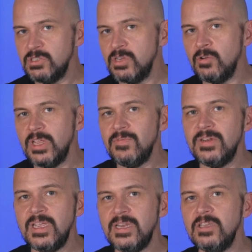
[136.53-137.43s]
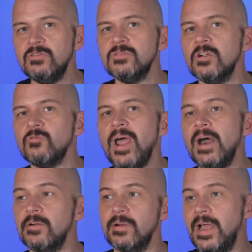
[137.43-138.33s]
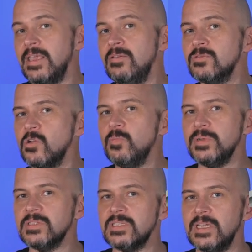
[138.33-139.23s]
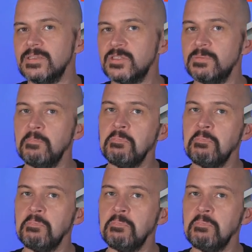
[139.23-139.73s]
You don't even need to use their router. I use OpenSense.